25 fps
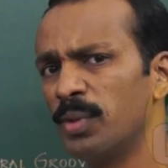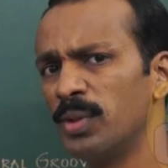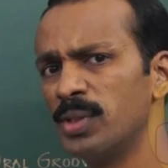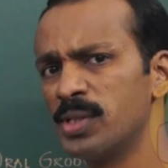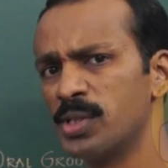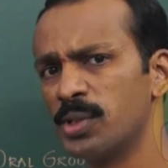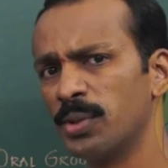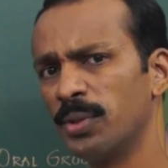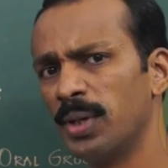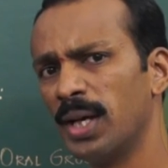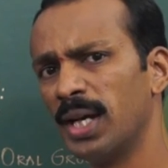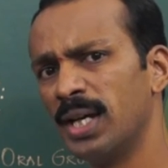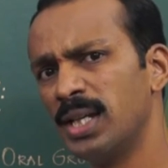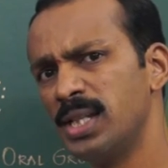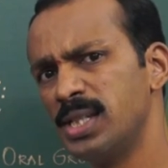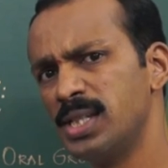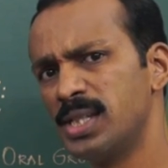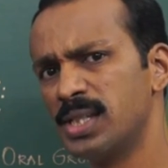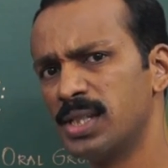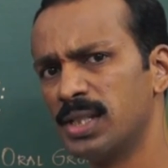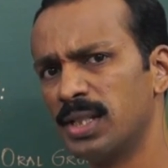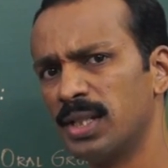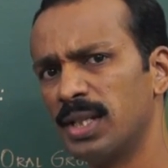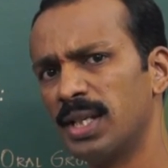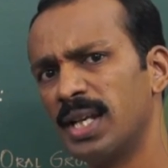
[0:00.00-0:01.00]
also
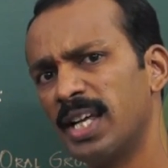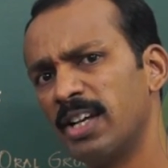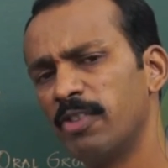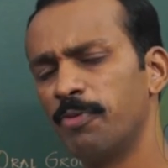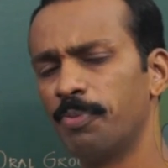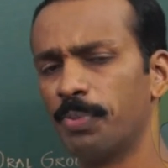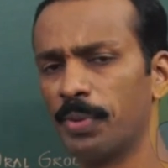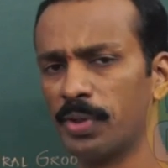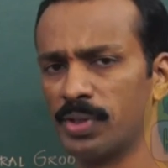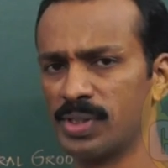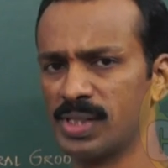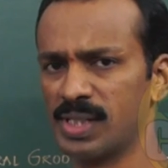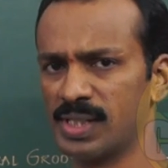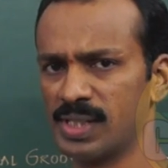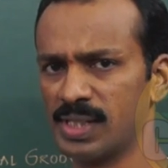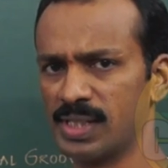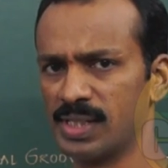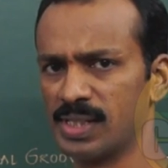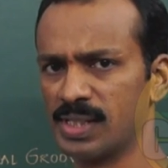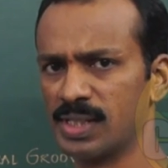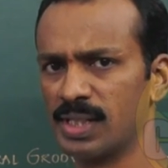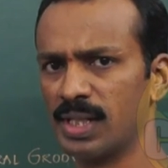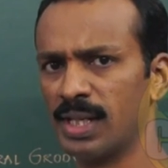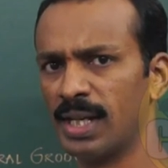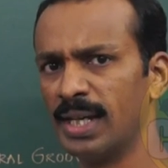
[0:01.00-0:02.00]
has life
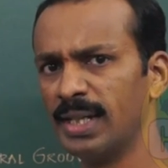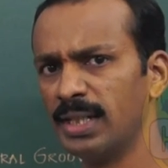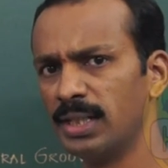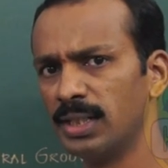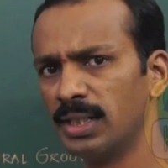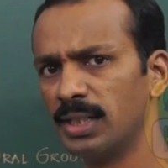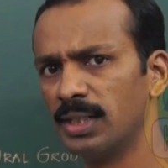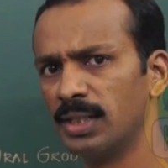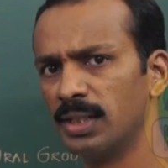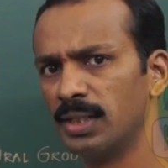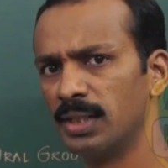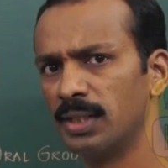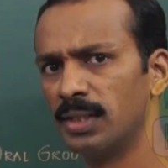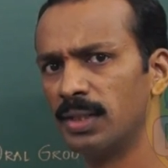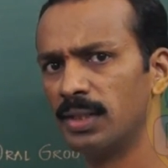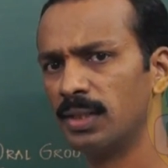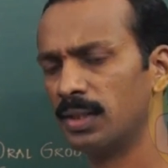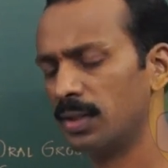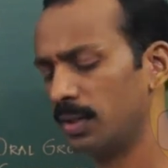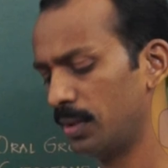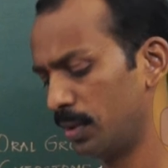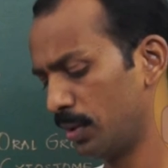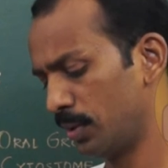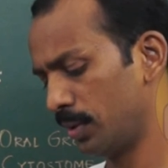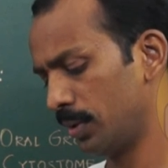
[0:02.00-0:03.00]
processes like
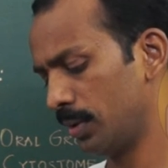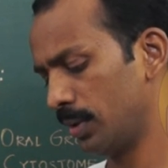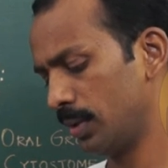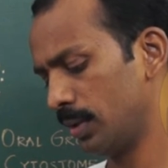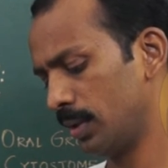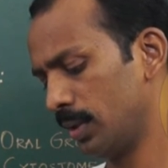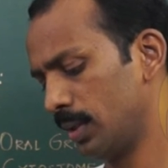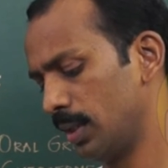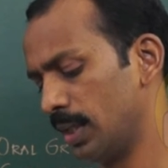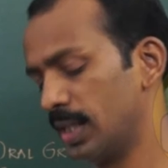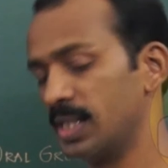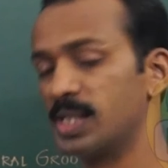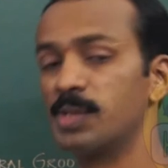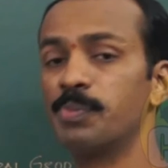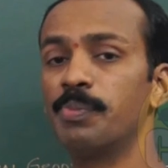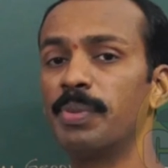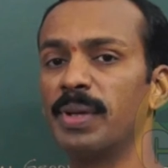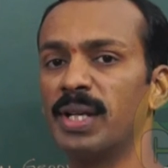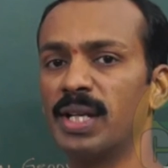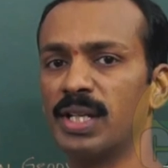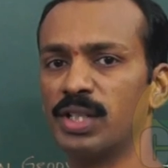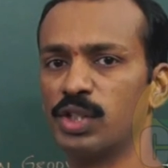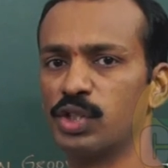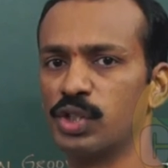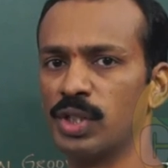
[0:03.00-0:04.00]

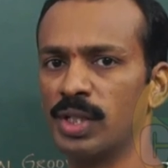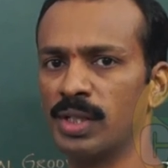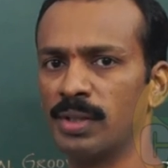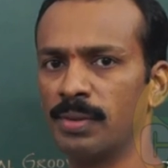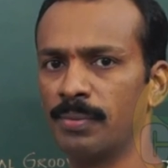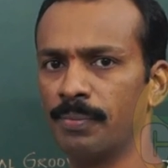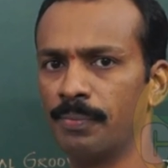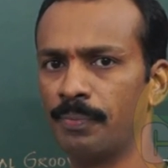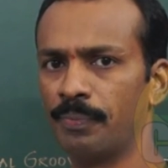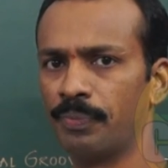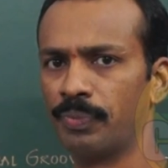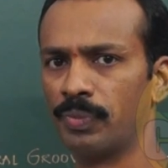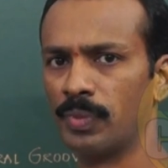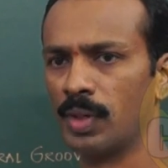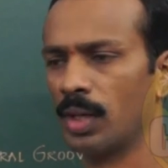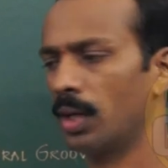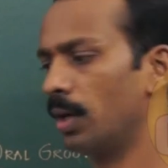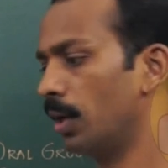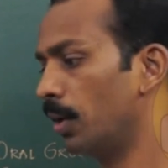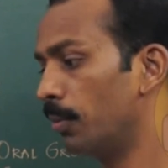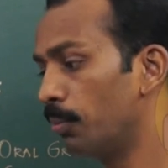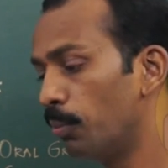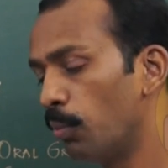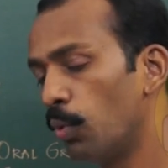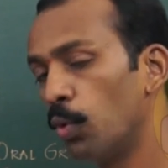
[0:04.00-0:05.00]
respiration,
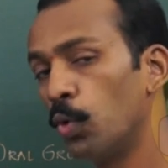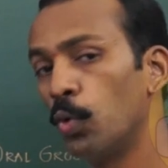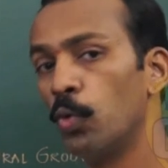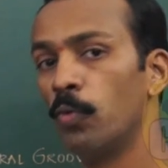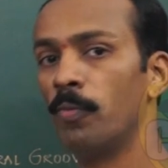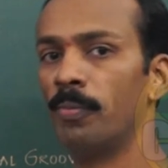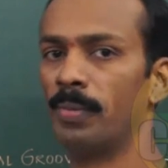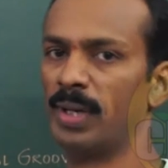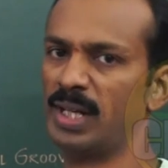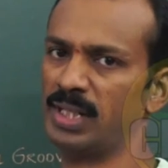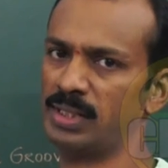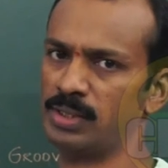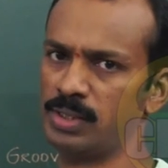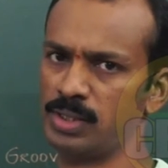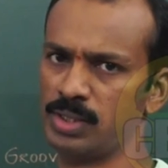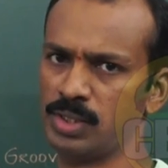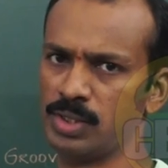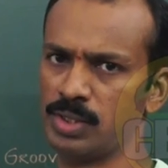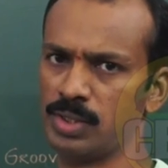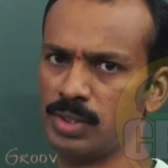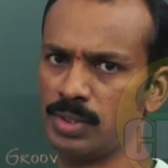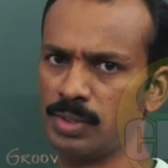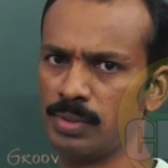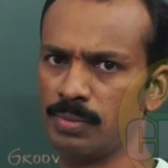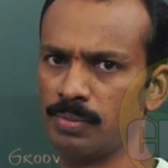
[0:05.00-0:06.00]

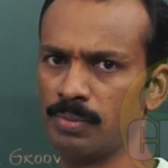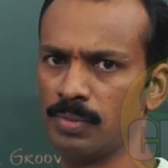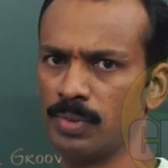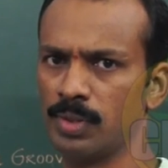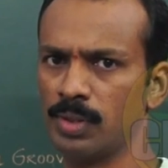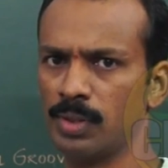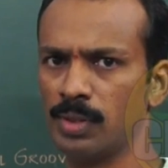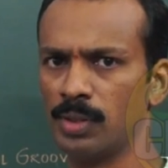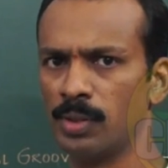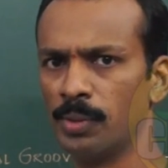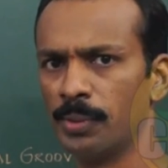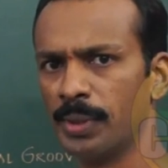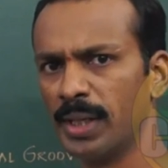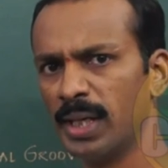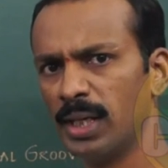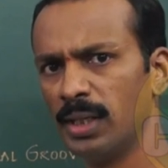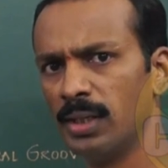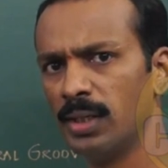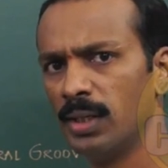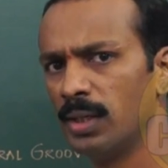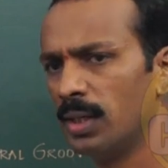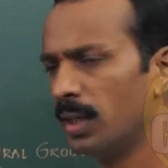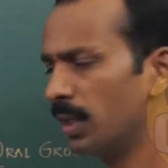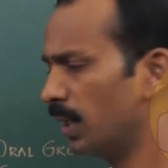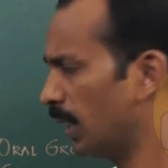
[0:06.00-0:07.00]
movement,
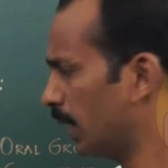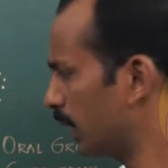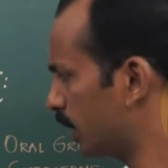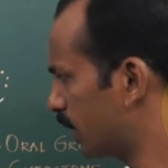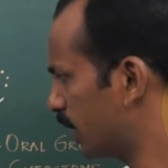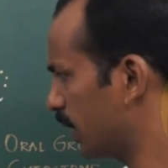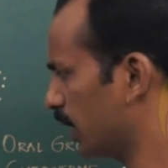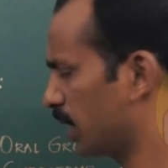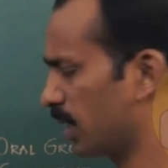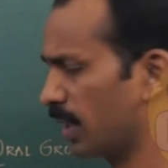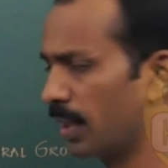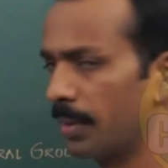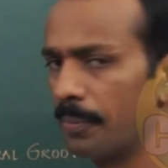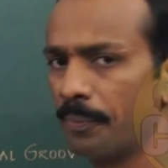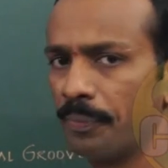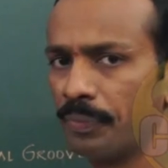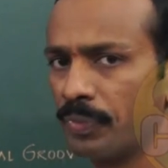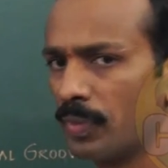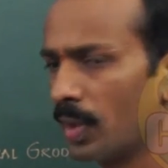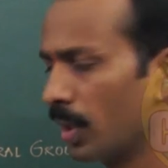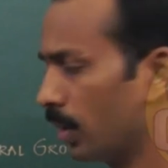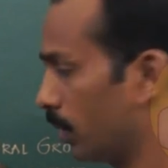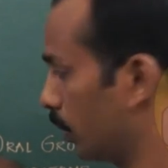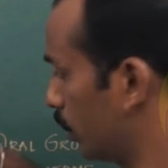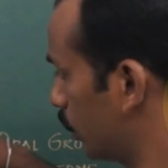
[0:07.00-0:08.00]
okay,
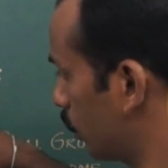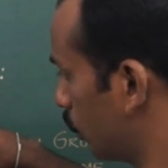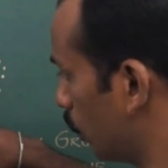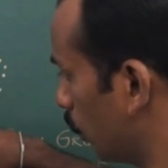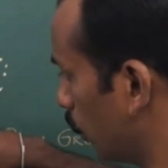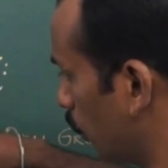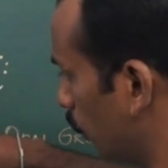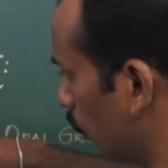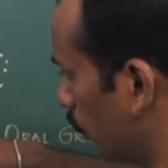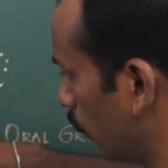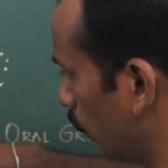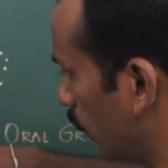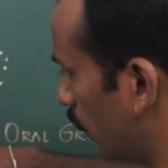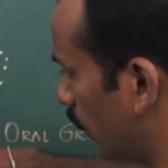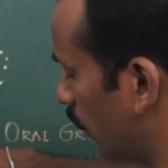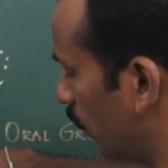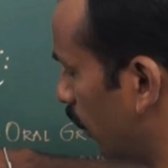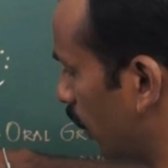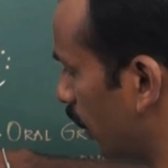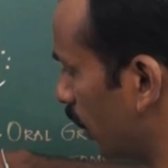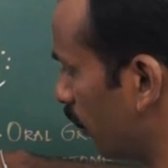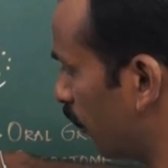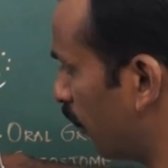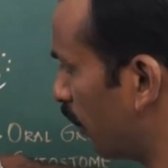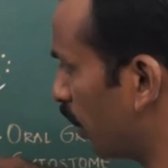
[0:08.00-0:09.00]
etc. So,
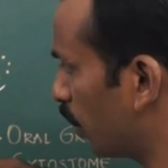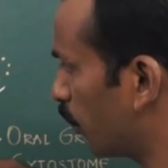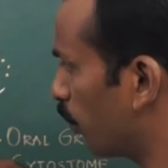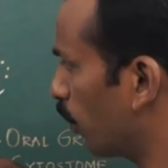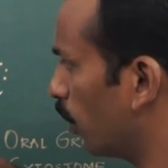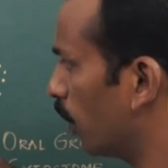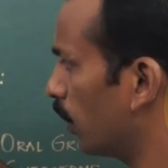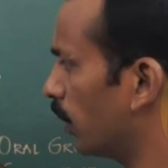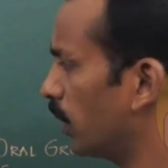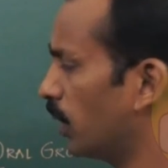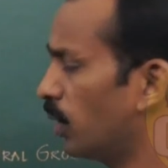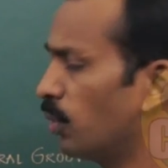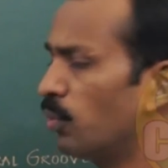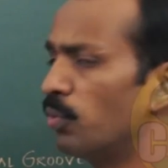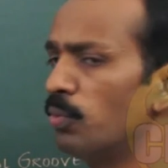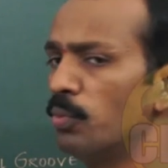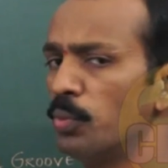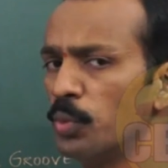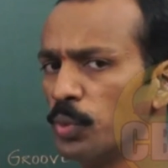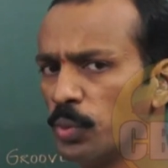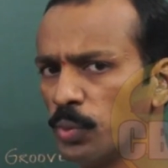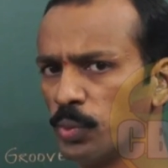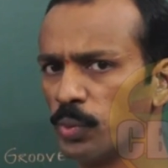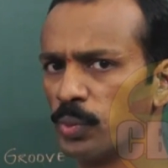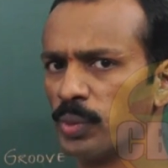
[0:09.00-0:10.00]
if it want to
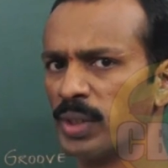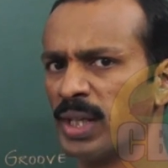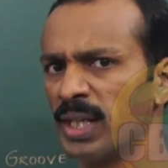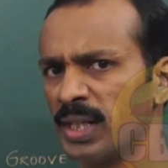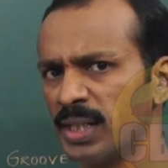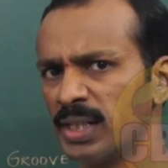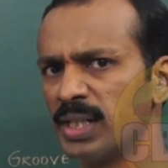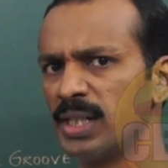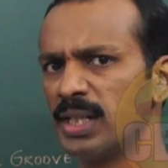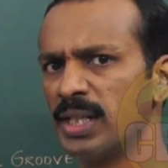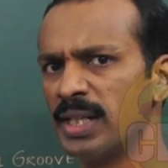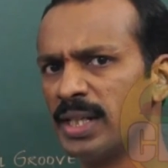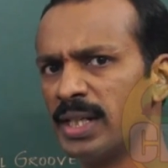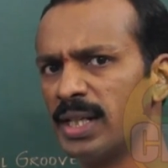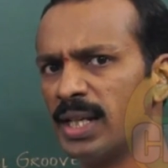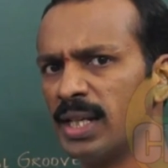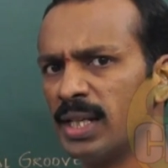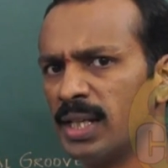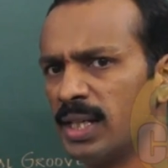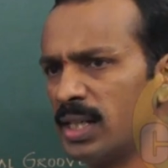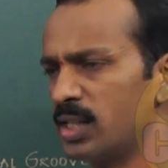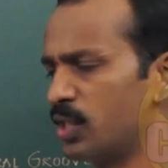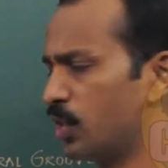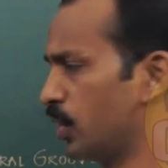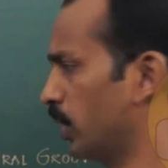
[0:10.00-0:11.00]
move, then it need
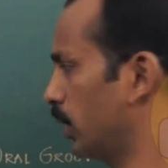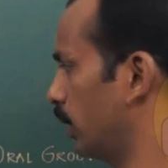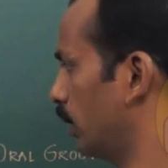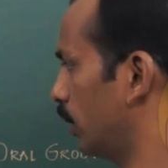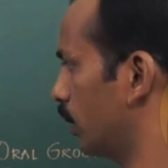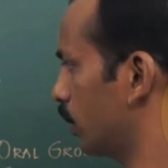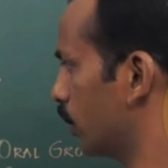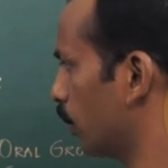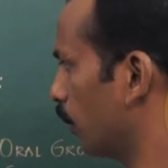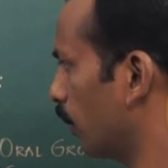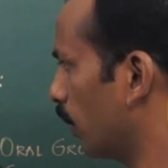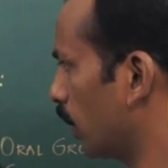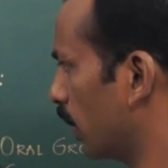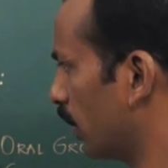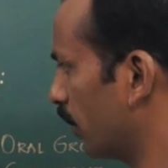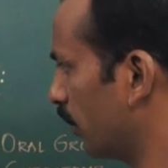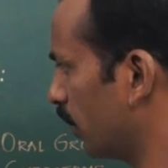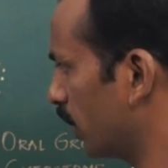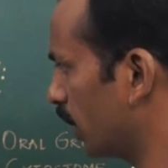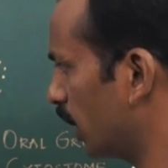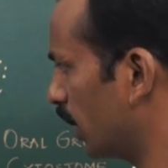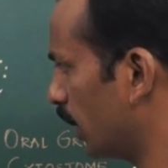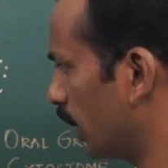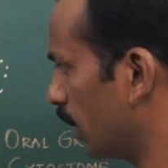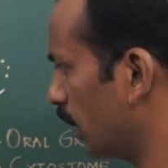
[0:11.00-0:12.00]
energy. So,
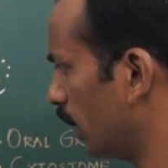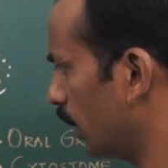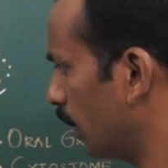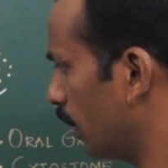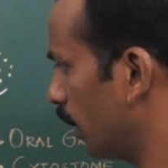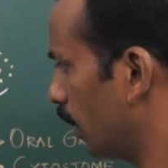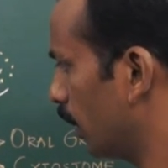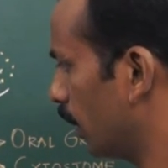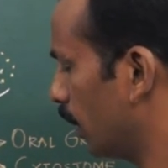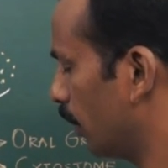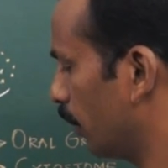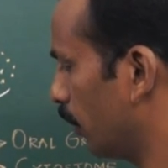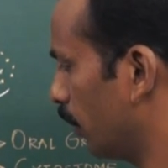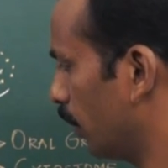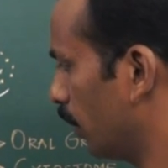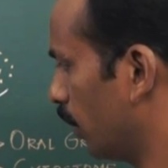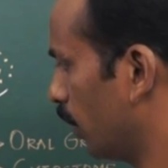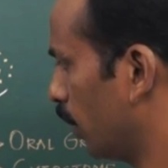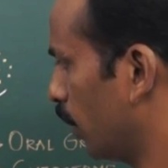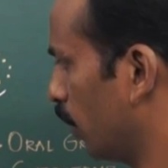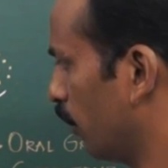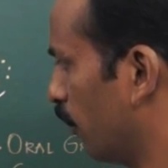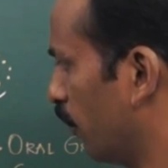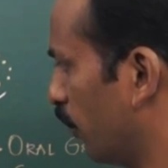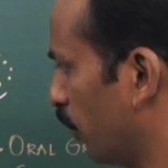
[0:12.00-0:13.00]
whatever
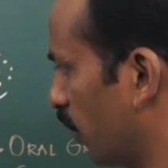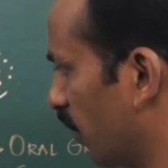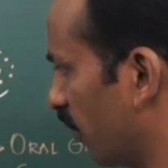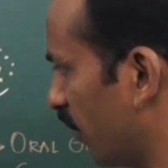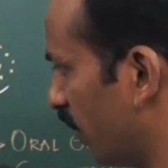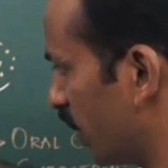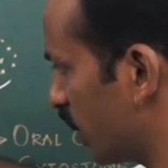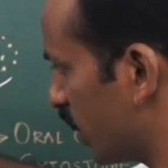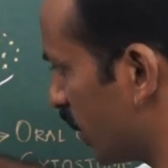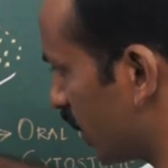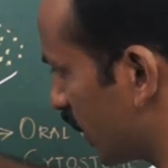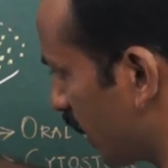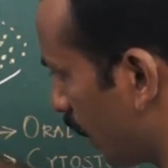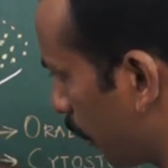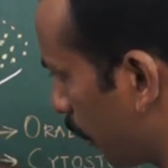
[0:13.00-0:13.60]
the food which is